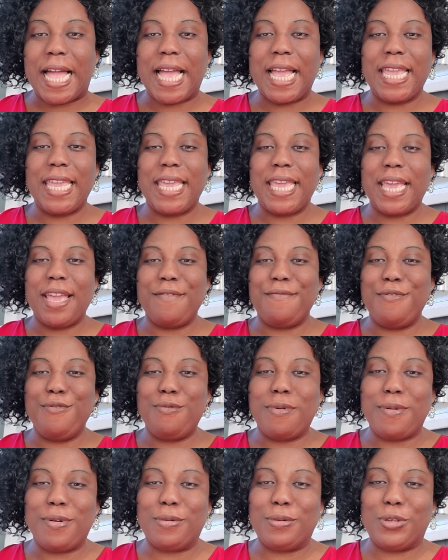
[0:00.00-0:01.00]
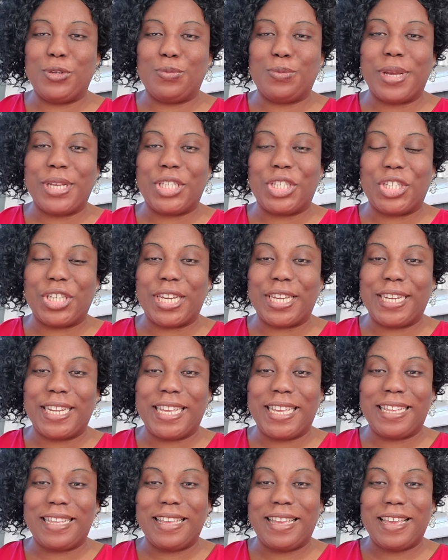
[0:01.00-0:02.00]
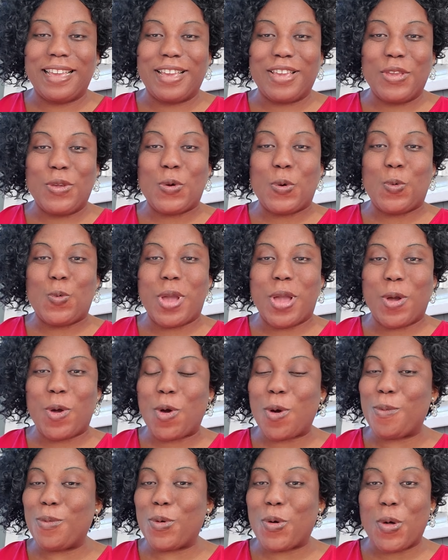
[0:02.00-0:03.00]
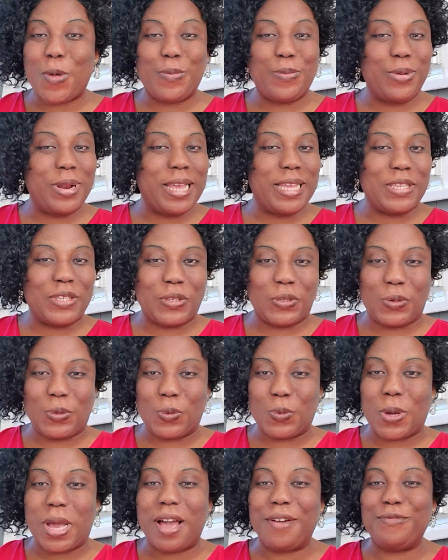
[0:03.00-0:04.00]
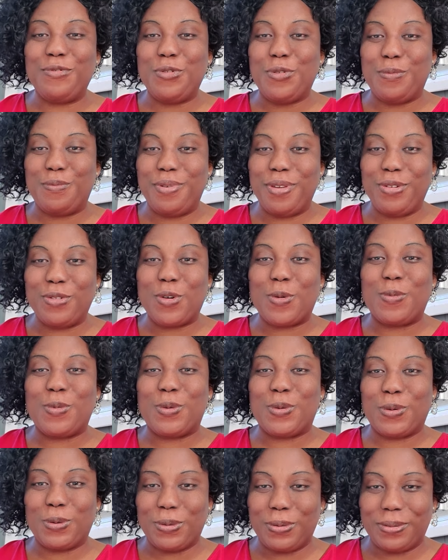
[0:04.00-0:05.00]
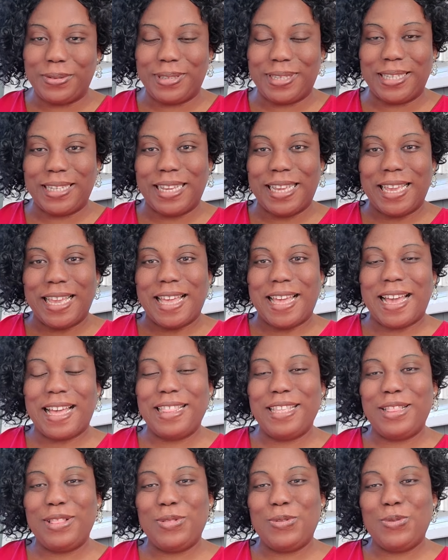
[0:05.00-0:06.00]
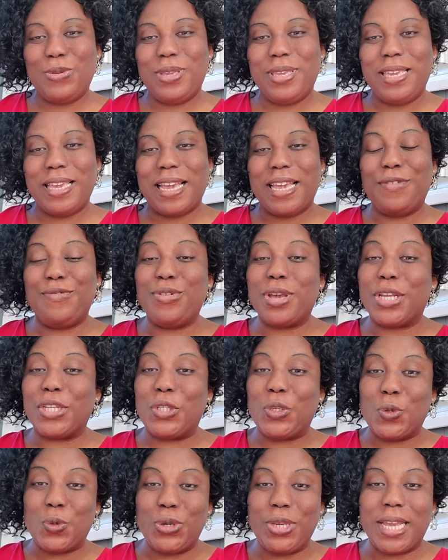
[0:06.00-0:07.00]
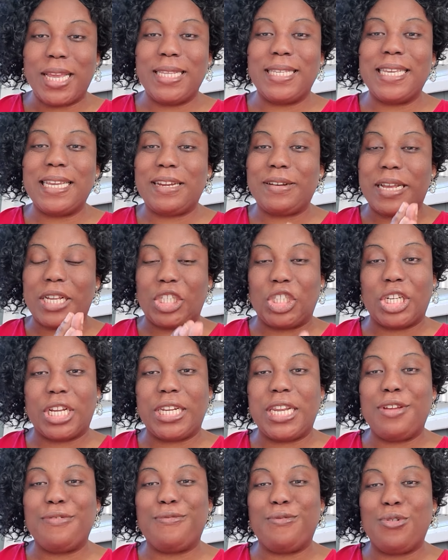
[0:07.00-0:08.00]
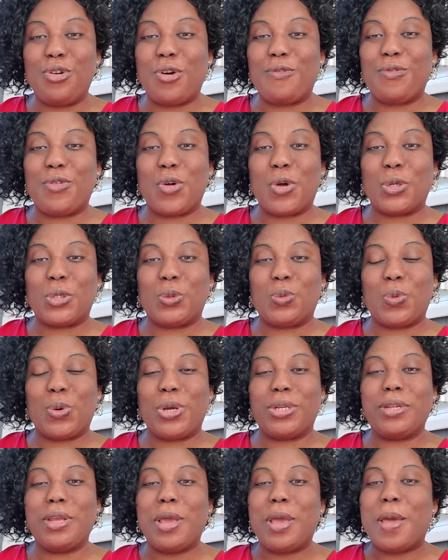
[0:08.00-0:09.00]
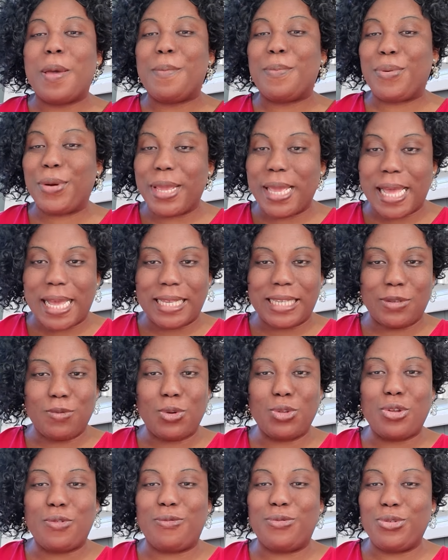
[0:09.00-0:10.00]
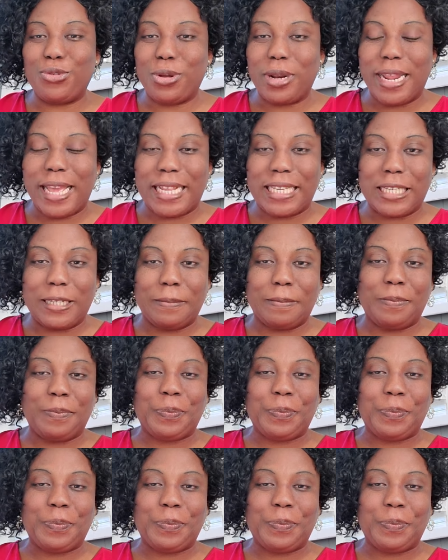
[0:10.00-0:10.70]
Hi everyone, welcome to my channel. You're welcome. God bless you. Have you been up good? Hallelujah. If you are new here, it's a great channel full of God's word, prayers, word of knowledge,